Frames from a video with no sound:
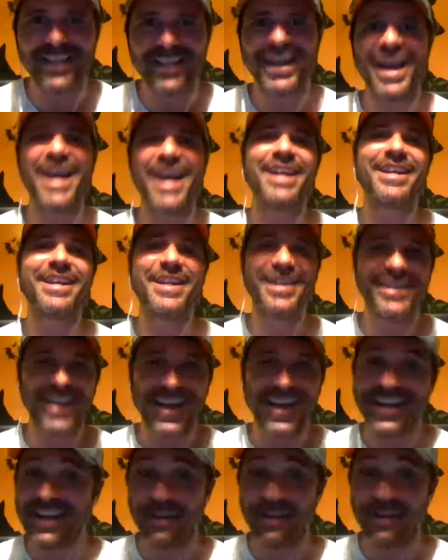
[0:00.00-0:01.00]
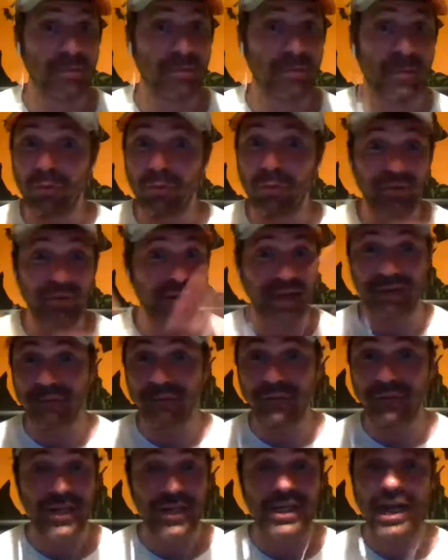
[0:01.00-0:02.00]
and people were like
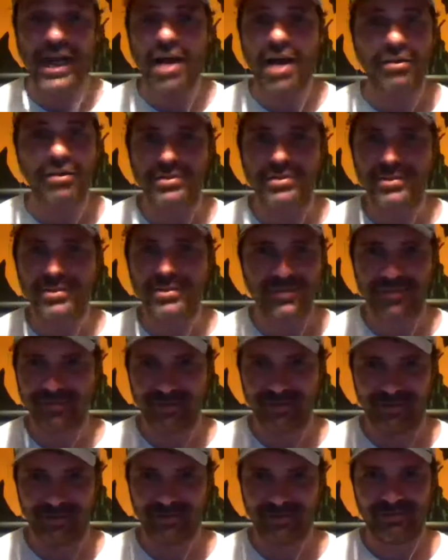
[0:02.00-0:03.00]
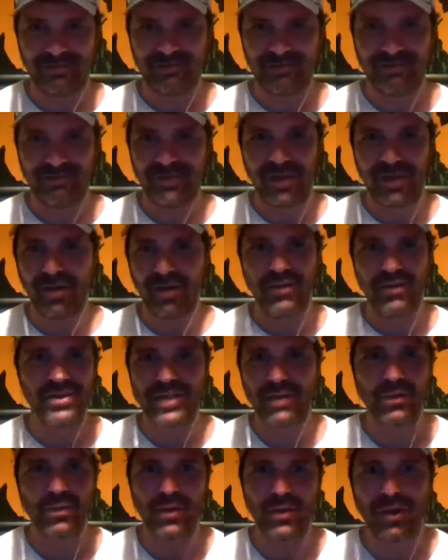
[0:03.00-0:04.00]
freaking out. You know, I say
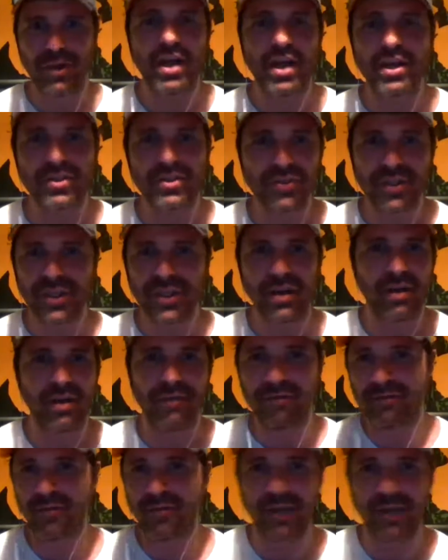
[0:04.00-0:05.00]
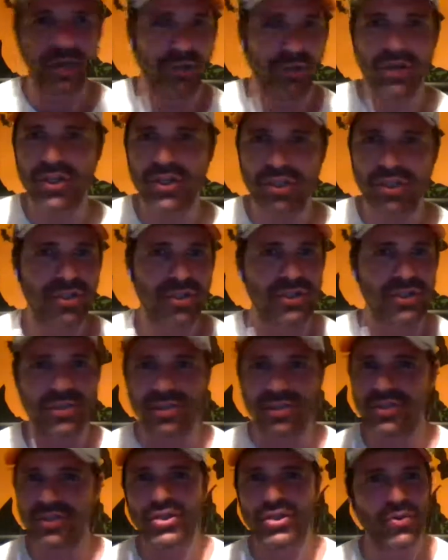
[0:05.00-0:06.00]
we are a country of Christians
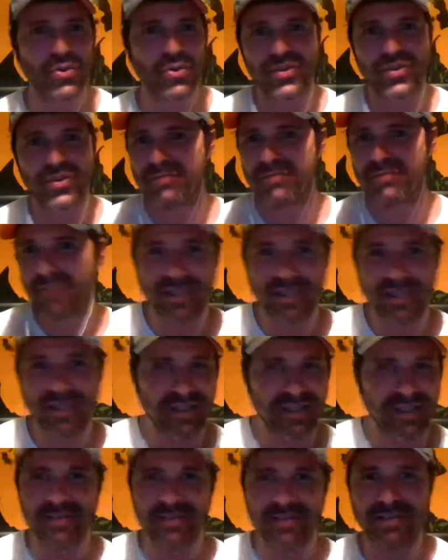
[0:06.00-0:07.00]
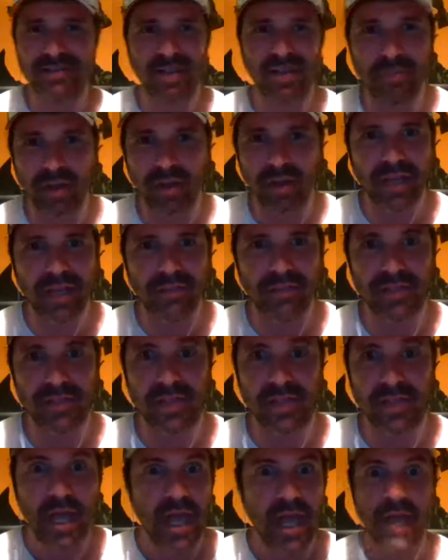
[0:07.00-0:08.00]
and Jews and Muslims and unbelievers,
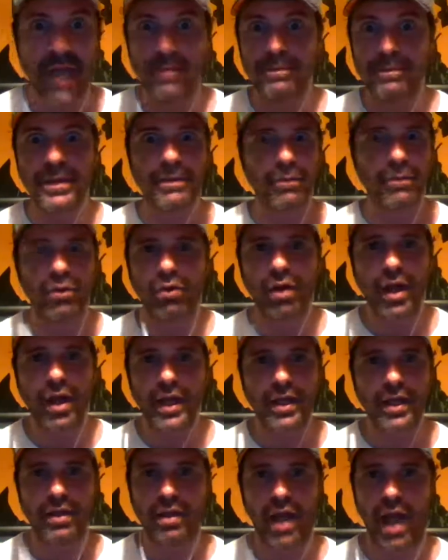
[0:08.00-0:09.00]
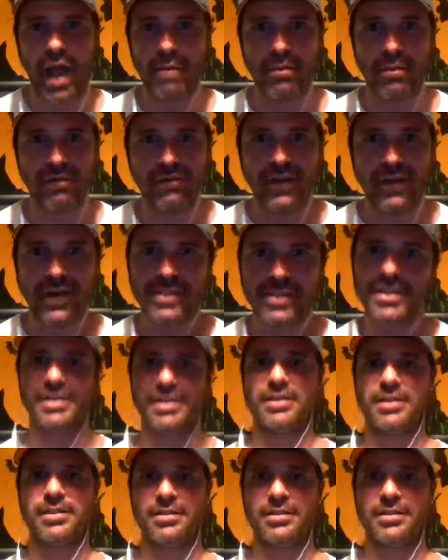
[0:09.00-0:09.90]
and people are like, I'm offended.